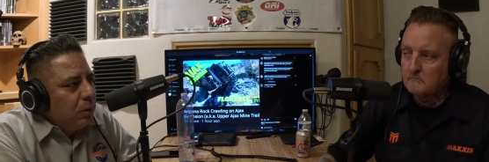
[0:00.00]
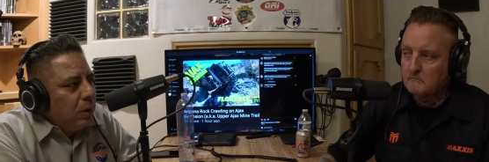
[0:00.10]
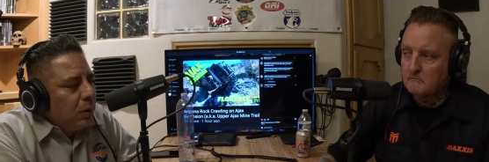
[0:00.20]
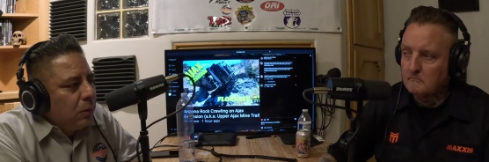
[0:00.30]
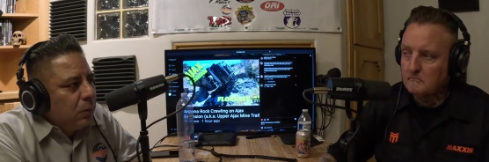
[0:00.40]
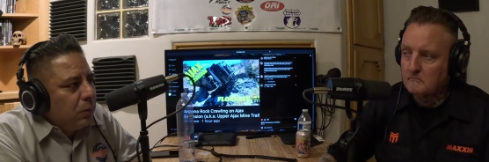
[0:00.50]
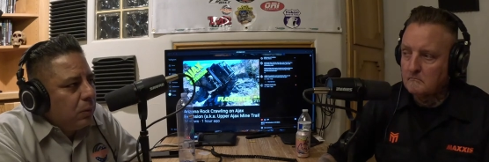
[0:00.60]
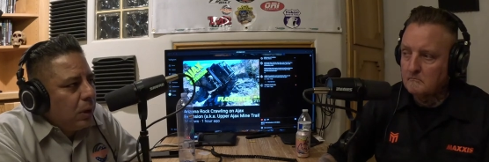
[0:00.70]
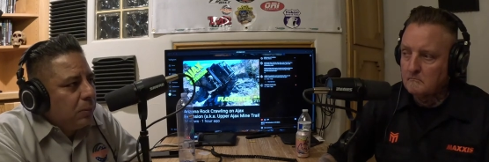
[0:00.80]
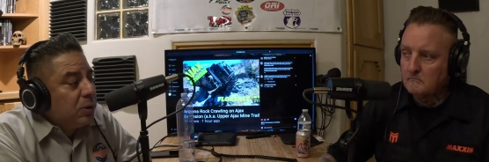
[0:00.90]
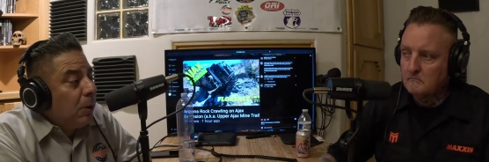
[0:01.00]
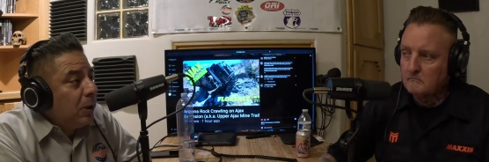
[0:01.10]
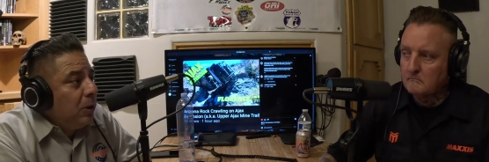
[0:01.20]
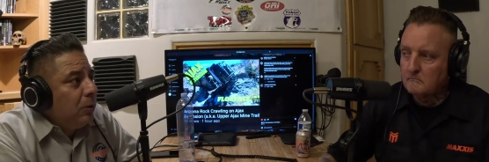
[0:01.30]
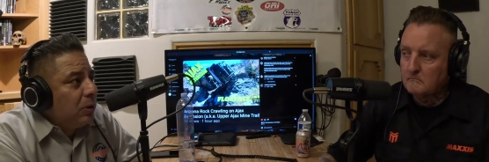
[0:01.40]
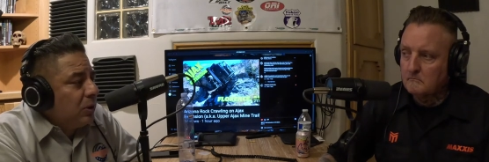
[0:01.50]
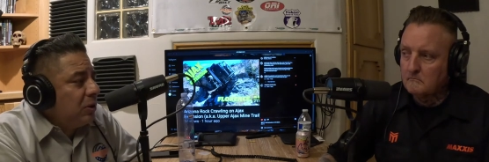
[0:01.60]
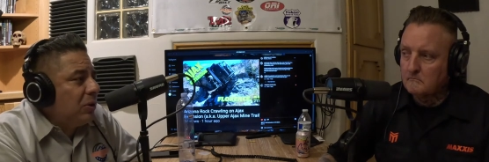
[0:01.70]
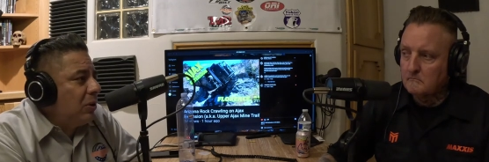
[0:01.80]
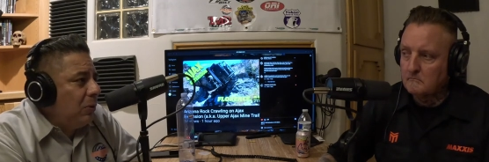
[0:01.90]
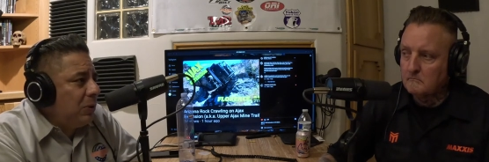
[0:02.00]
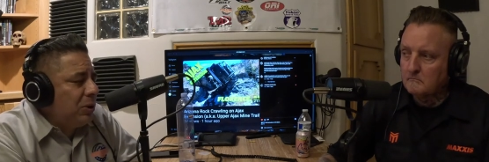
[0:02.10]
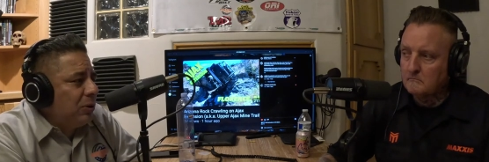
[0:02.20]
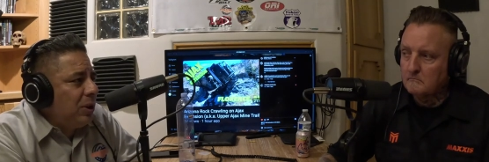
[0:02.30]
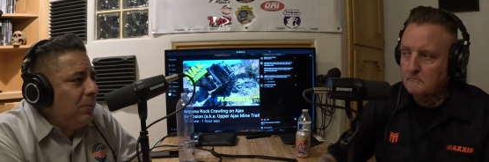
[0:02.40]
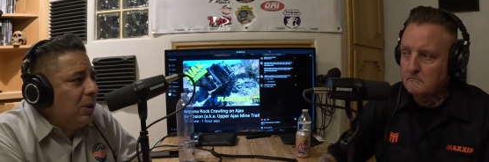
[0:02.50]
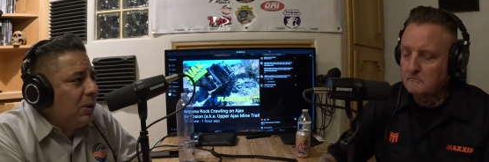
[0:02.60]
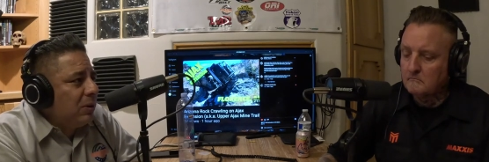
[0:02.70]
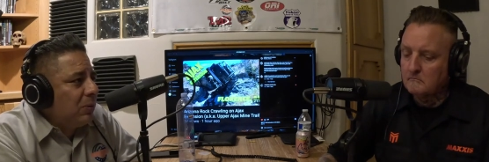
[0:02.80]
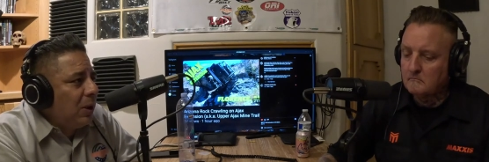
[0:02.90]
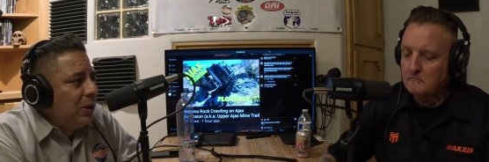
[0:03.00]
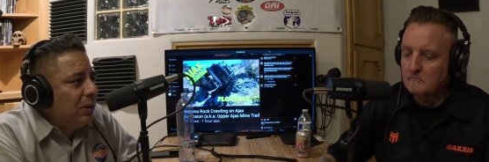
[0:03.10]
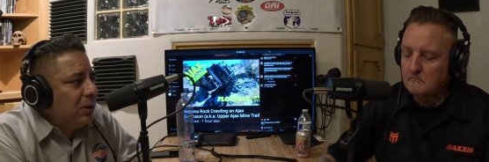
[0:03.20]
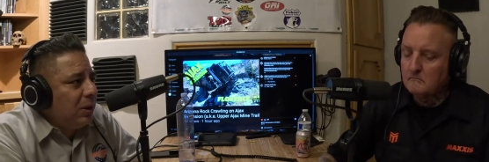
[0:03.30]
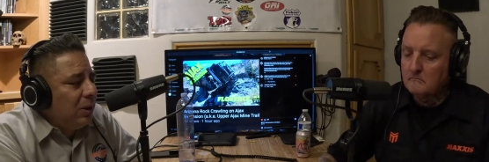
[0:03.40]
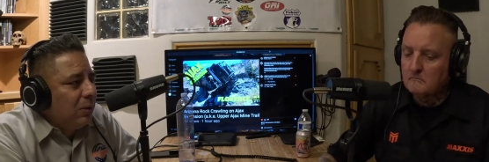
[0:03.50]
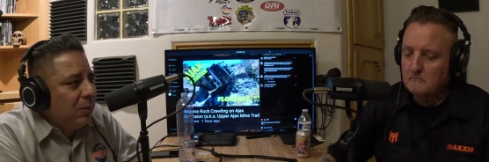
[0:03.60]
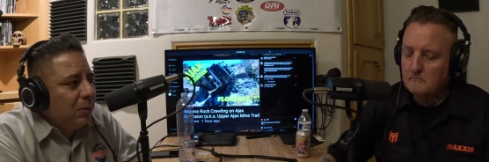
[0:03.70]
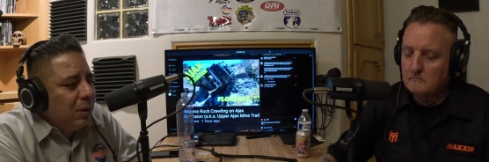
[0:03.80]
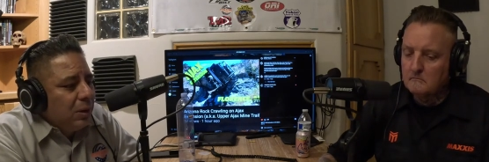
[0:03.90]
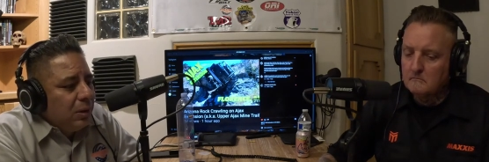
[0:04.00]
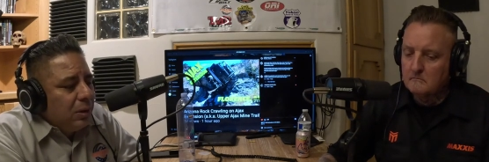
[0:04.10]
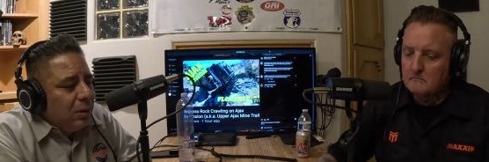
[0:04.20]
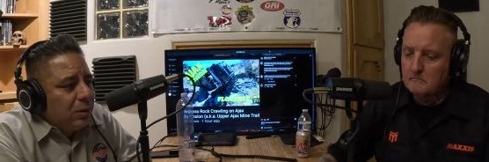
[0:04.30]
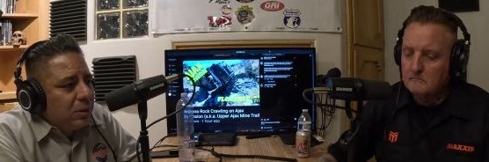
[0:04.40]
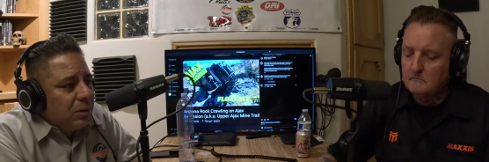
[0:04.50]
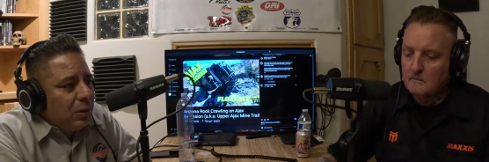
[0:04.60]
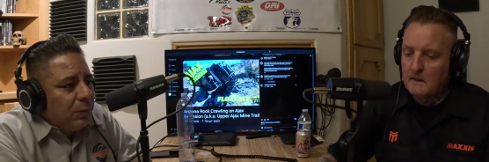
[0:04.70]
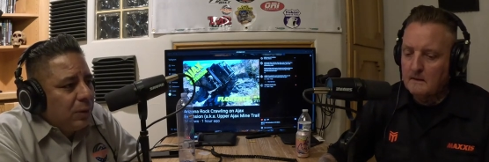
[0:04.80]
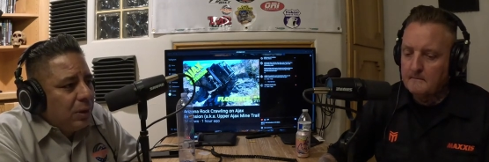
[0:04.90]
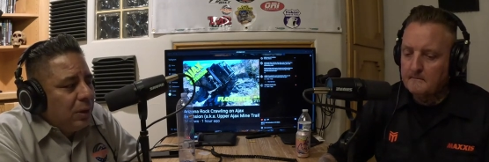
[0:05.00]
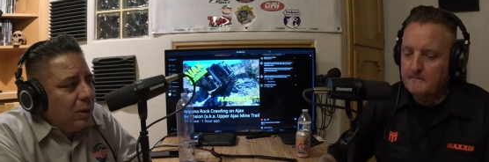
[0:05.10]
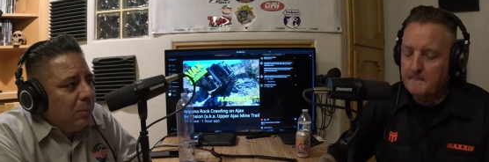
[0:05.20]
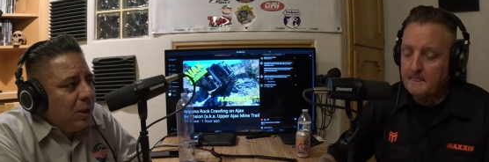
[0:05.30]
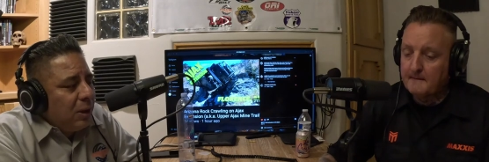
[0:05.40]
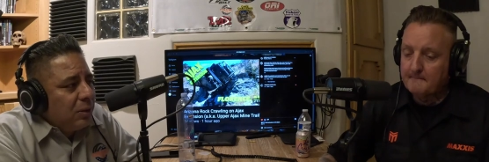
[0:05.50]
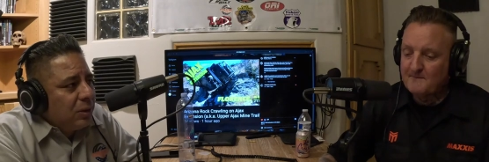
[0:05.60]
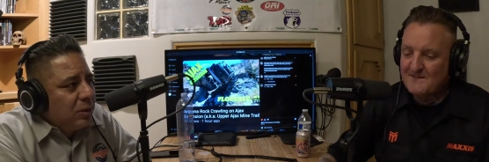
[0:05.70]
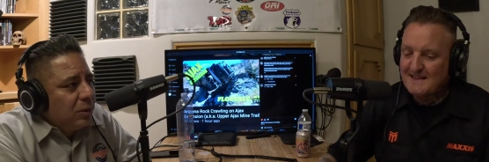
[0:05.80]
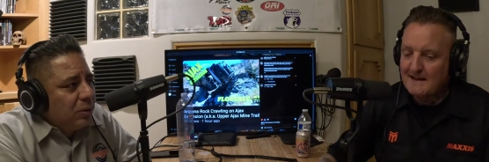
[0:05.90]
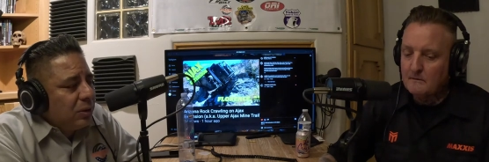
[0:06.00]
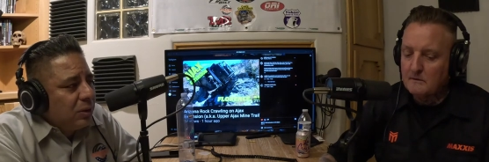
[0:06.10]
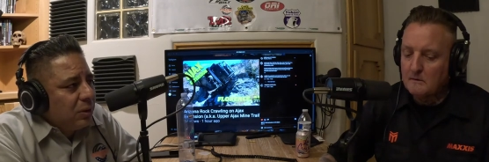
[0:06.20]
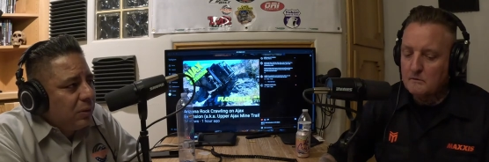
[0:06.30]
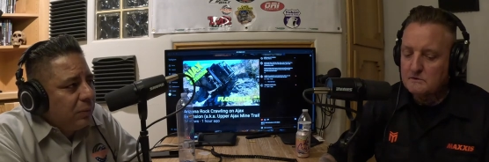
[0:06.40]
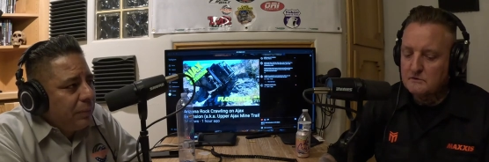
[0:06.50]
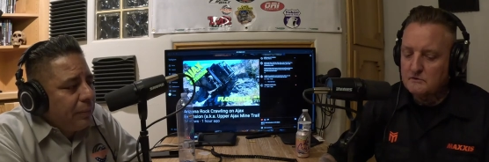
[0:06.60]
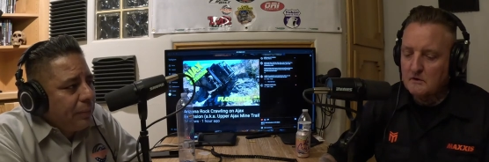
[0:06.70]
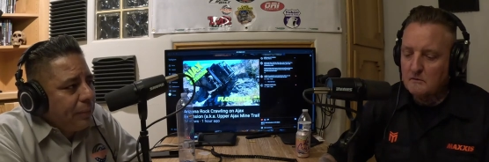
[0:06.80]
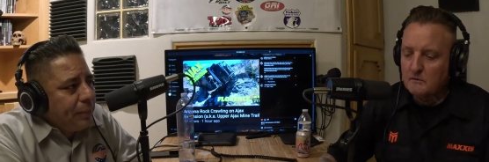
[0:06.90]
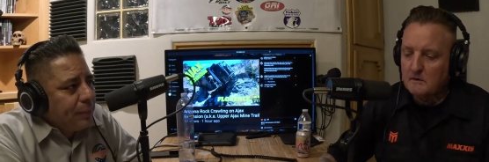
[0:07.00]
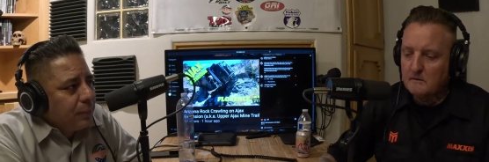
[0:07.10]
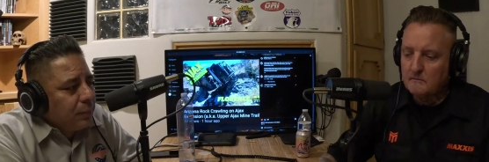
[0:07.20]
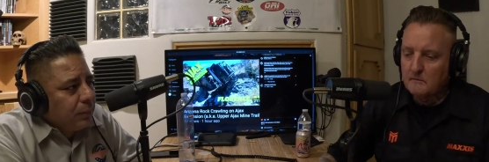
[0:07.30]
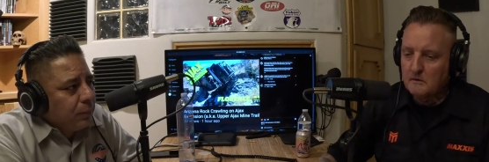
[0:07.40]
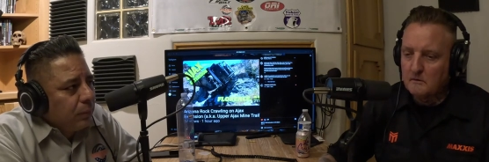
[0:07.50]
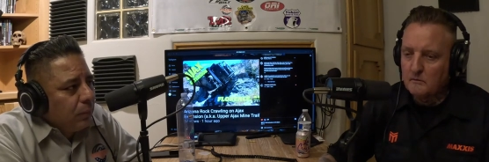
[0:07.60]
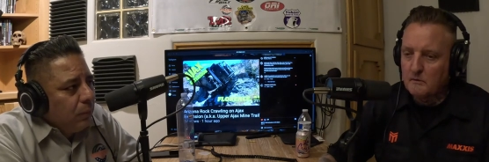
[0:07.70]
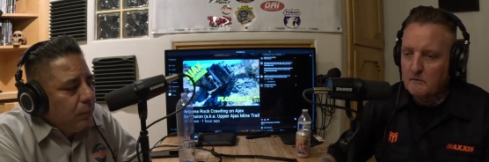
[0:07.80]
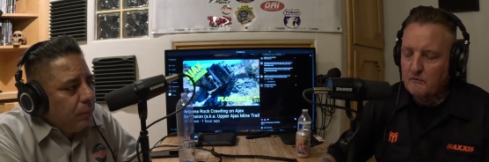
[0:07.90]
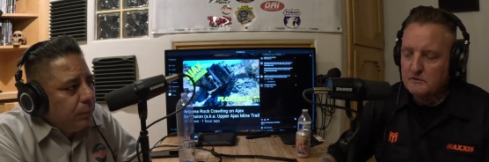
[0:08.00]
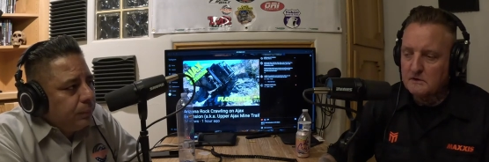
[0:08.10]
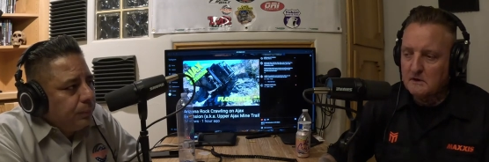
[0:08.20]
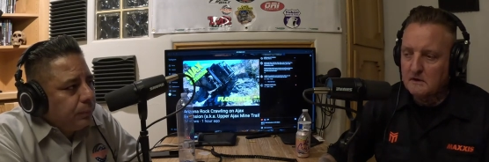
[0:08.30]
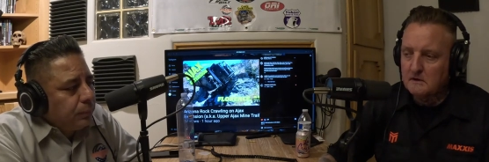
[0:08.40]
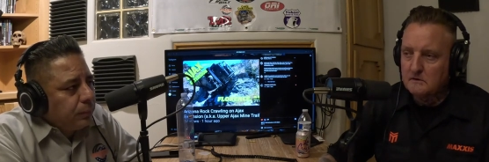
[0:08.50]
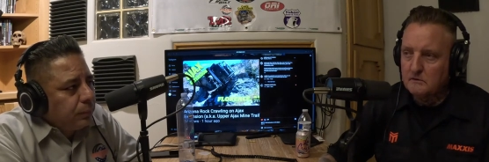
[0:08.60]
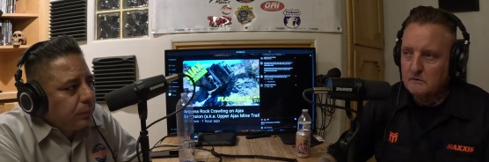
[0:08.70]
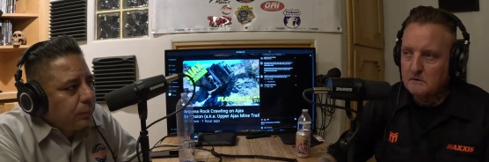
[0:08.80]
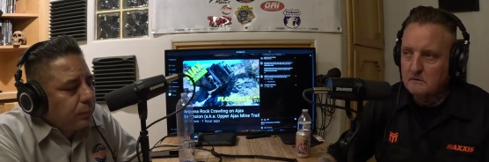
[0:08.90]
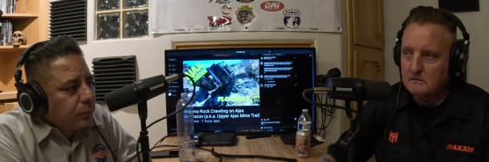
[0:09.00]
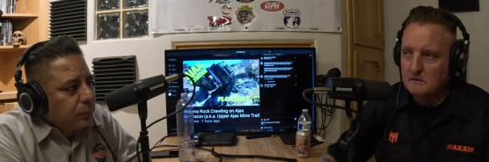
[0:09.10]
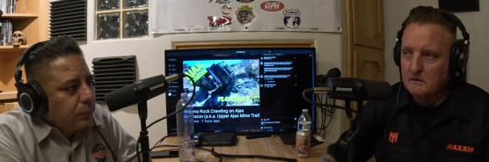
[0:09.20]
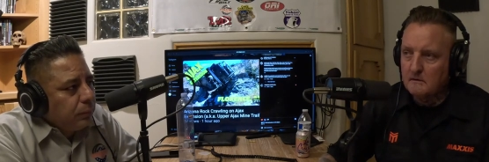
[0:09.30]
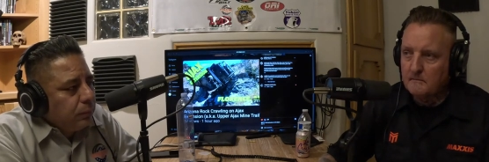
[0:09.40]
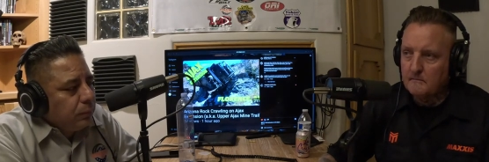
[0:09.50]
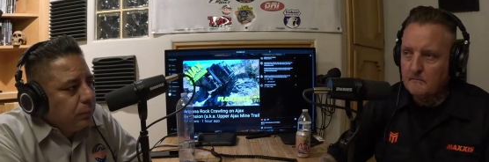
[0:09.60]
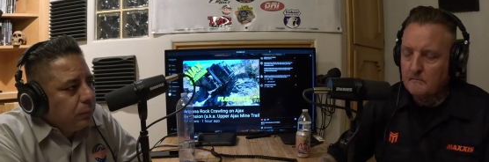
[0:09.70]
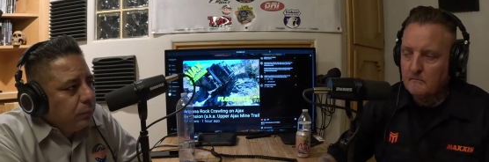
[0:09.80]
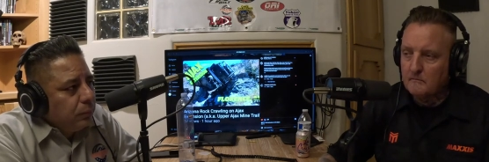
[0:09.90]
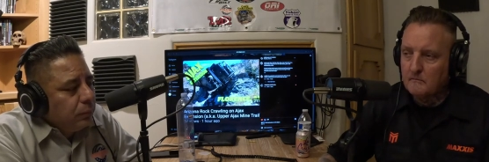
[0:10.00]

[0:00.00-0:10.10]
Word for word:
Speaker 1: you know, help spot you because I just know what your Jeep does, right? You know, different than anybody else's.
Speaker 2: That, just... that was a trail where, you know, when we were first getting into it, um,